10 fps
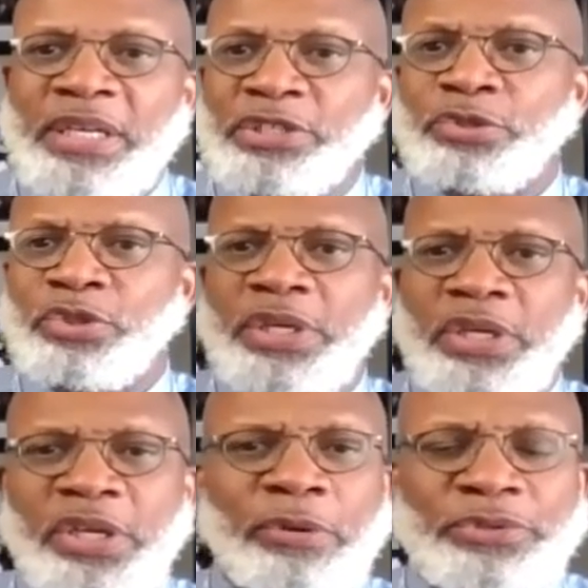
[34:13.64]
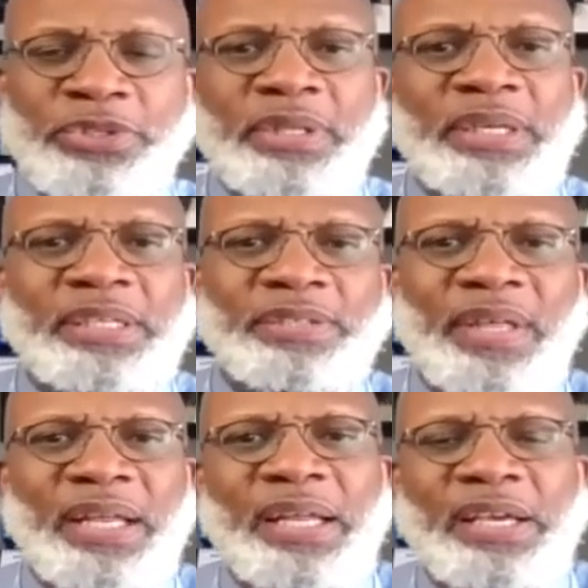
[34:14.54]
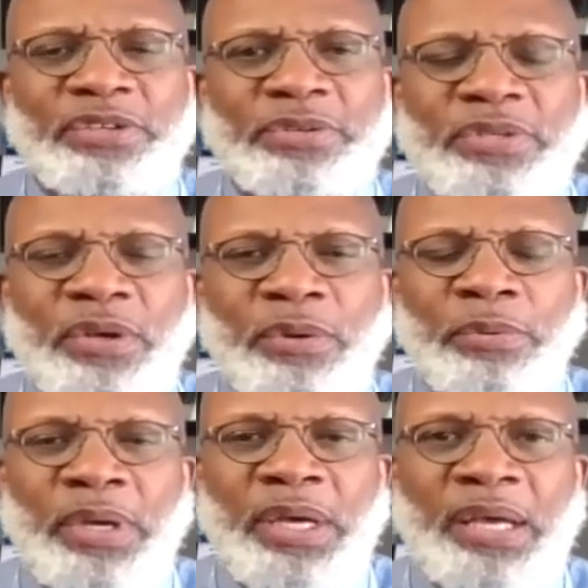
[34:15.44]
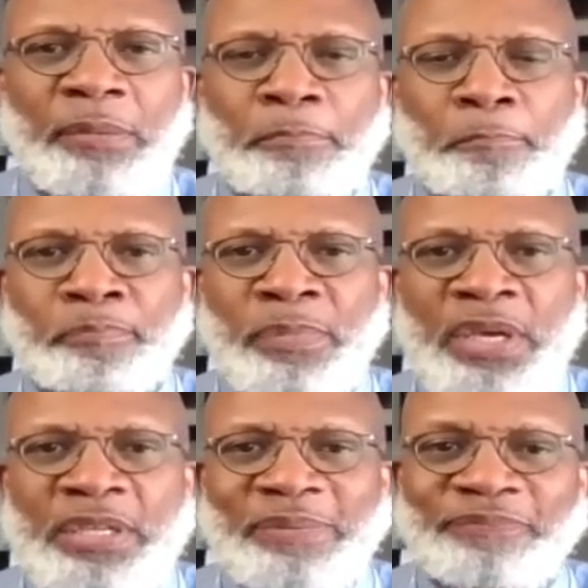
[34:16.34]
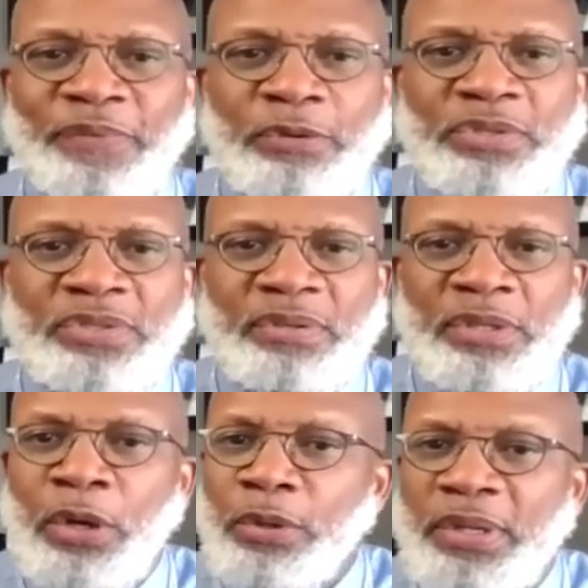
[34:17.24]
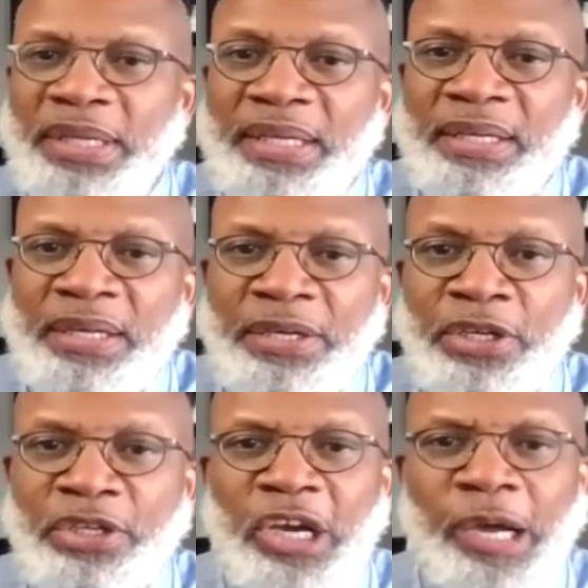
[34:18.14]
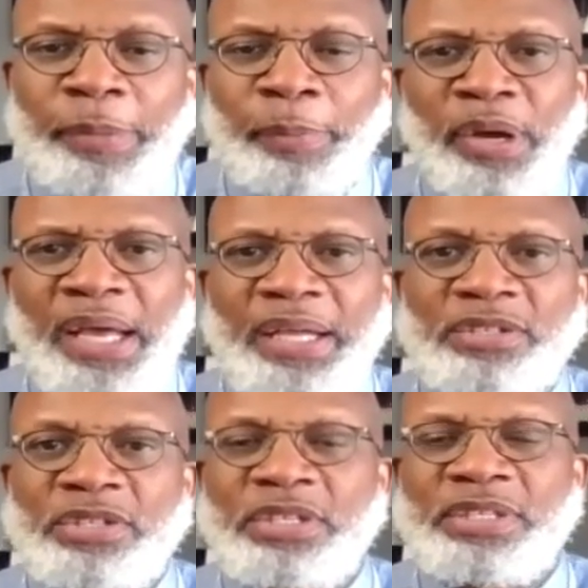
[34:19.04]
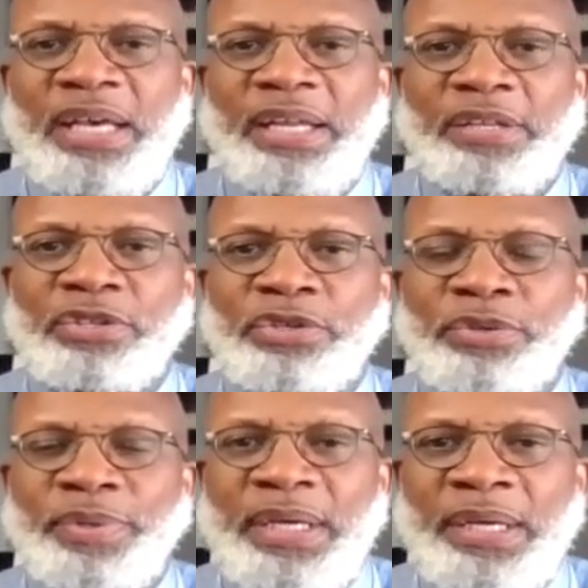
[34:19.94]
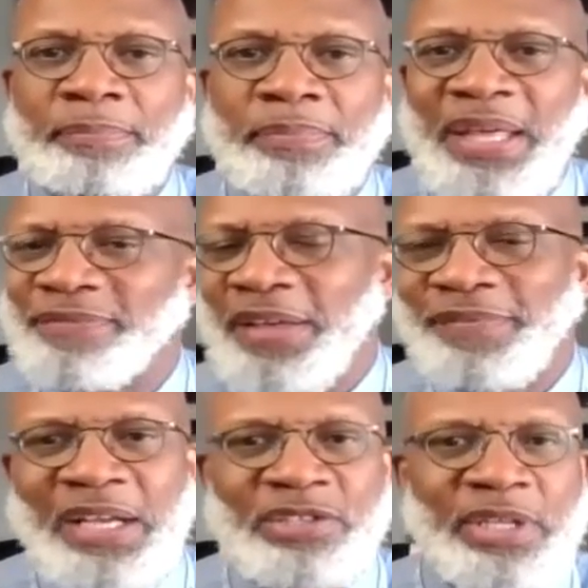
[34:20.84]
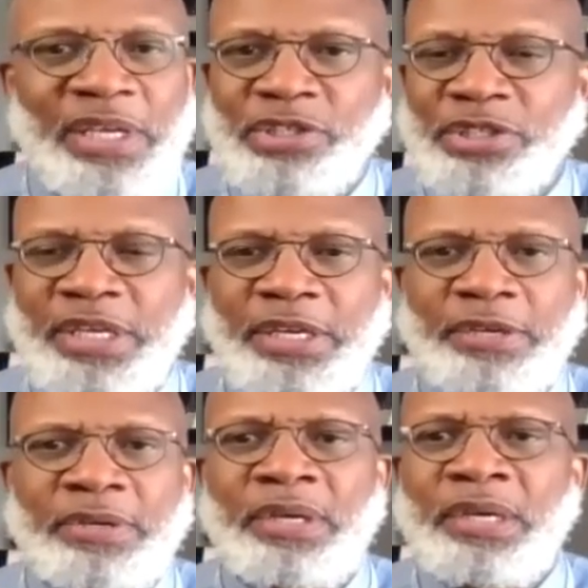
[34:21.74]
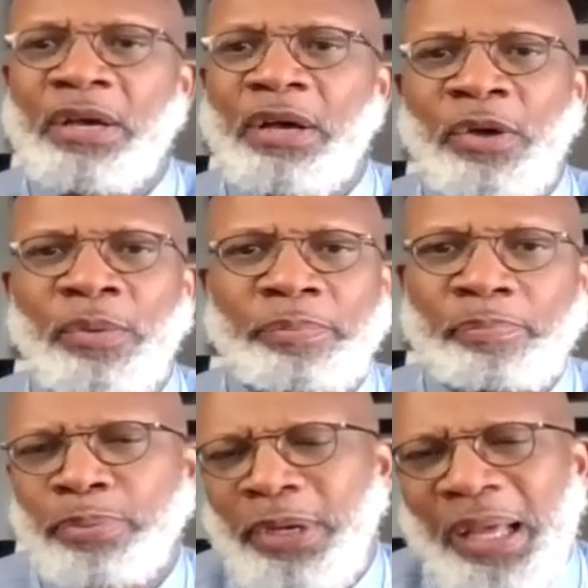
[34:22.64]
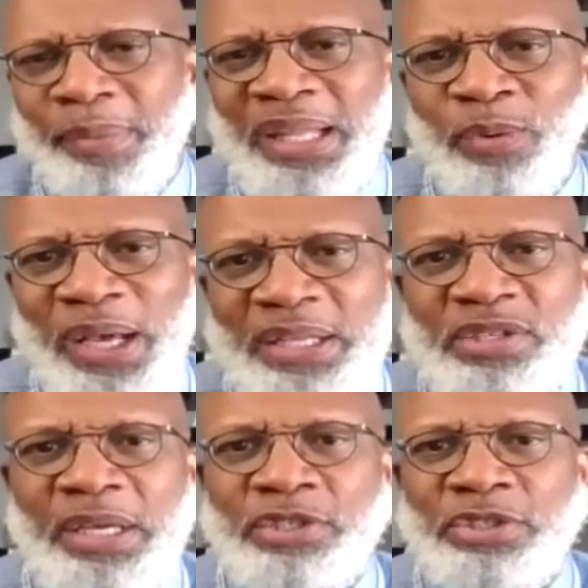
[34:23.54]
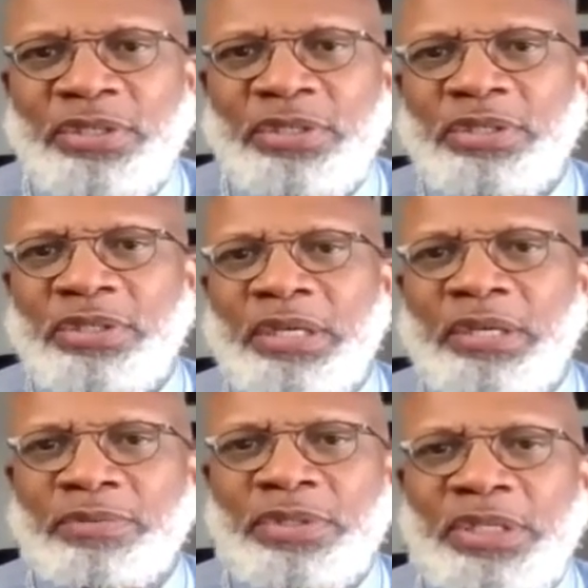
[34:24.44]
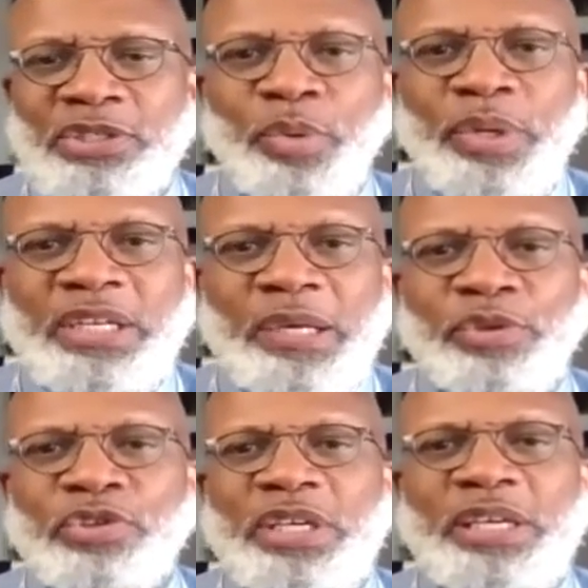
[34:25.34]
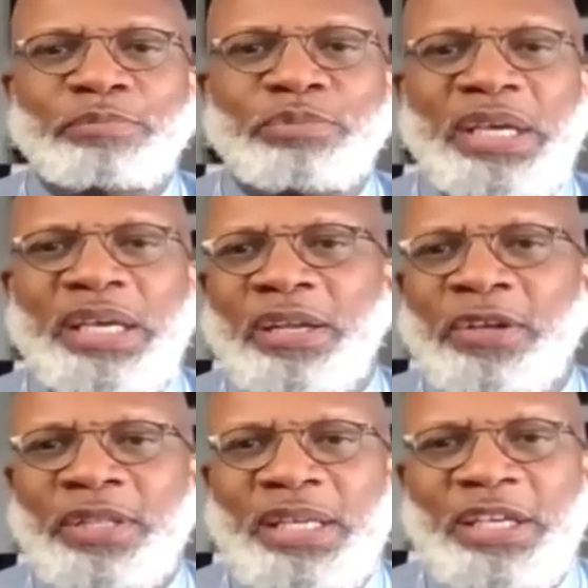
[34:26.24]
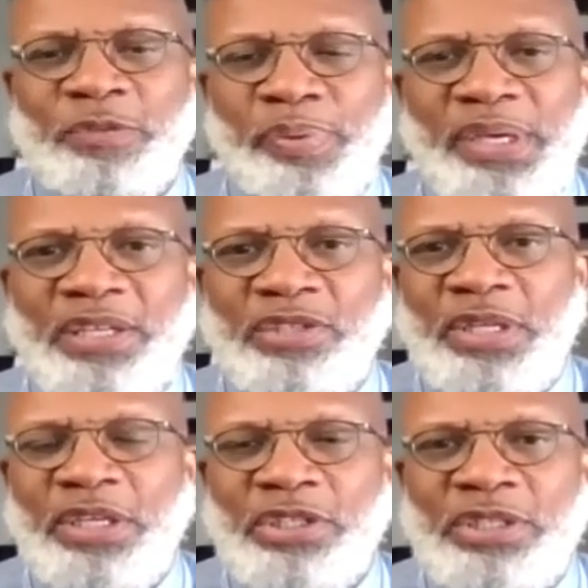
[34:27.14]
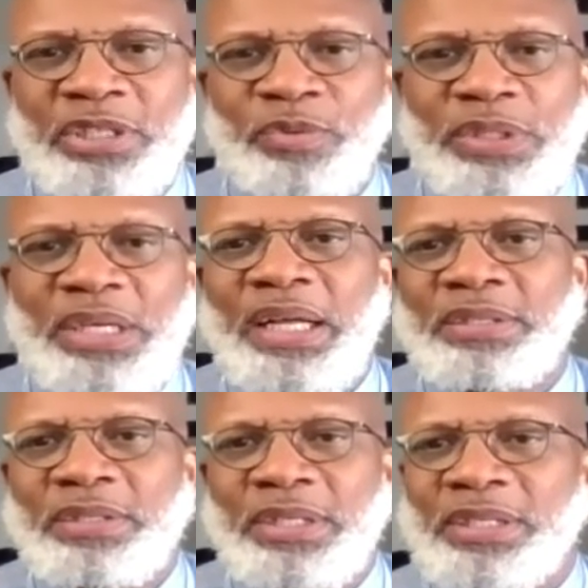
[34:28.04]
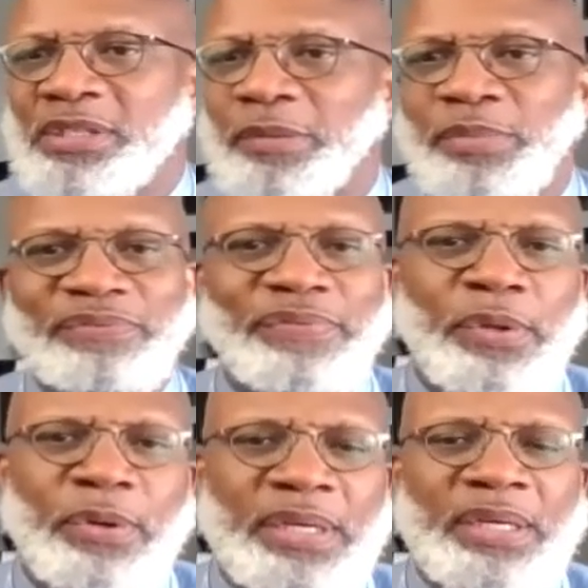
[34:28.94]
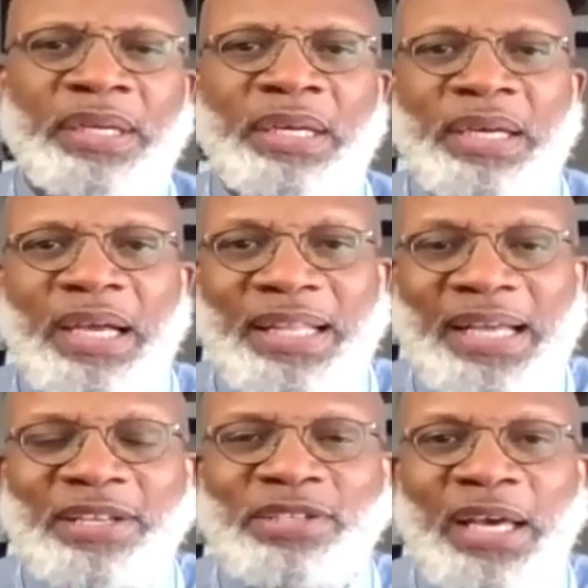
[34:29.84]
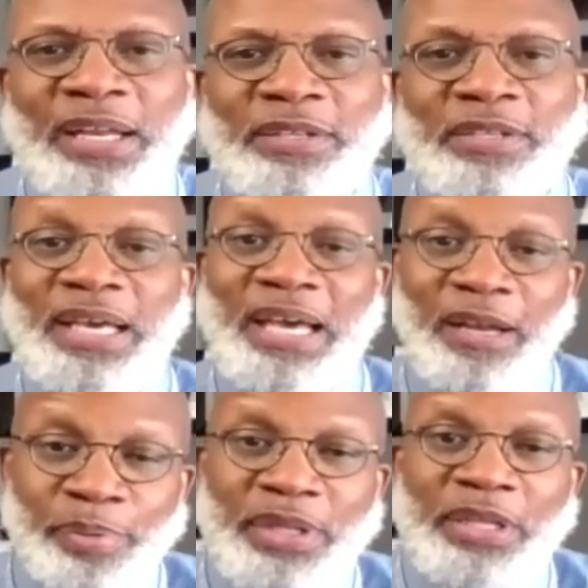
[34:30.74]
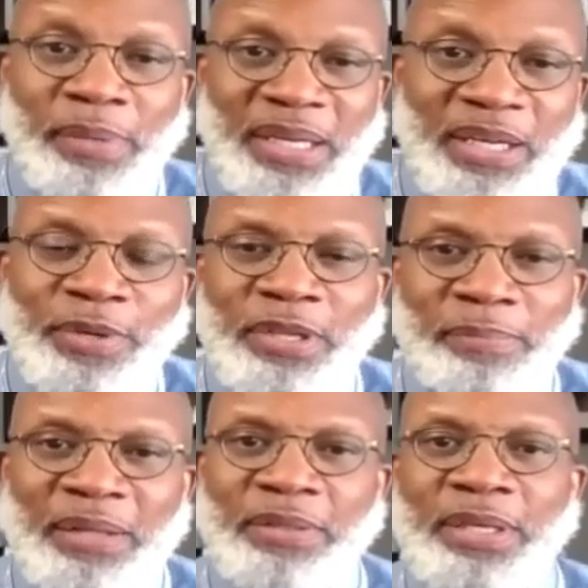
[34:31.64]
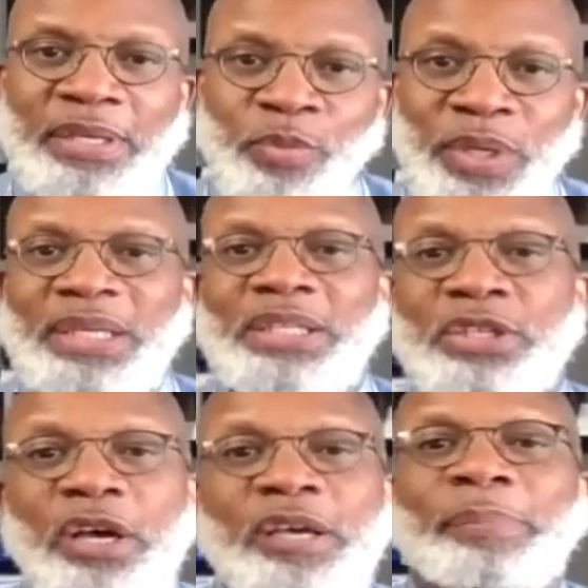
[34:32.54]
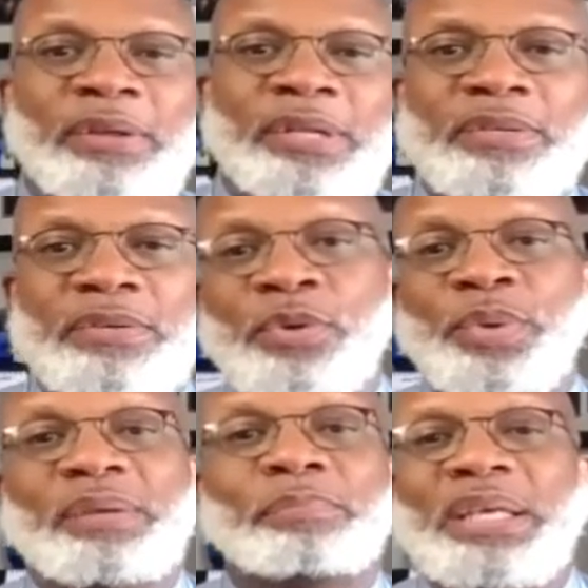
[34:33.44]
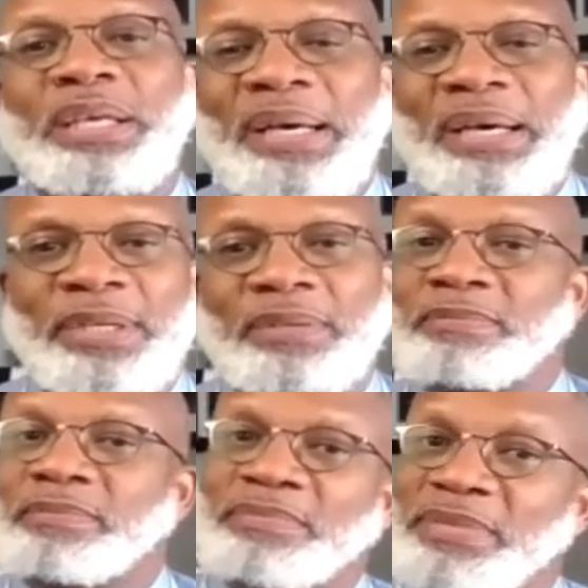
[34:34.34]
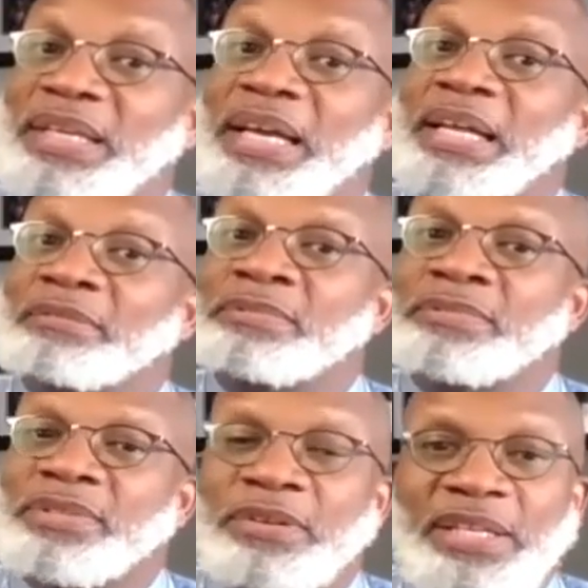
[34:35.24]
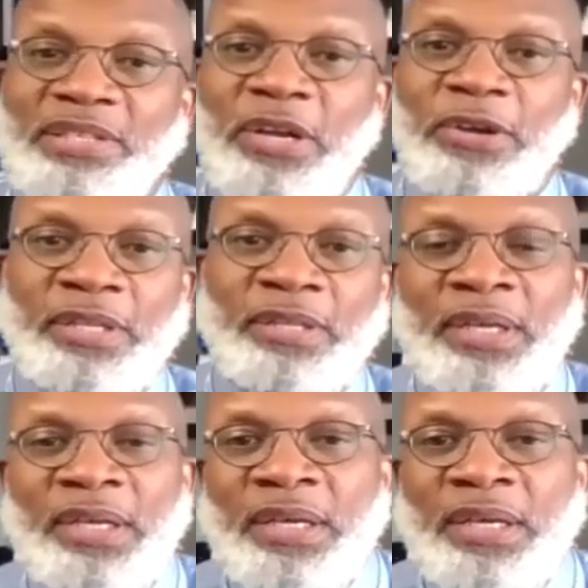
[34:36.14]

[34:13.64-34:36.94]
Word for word: issues in Kenosha, things of that nature. So um, some folks locally, Good Karma Brands, decided to um, they've they've got stations here all predominantly white stations, you know, 620 WTMJ, and all the ESPN stations in Wisconsin and some in Florida. And they decided to kind of put their money where their mouth is. We can talk about it or we can be about it. And so they started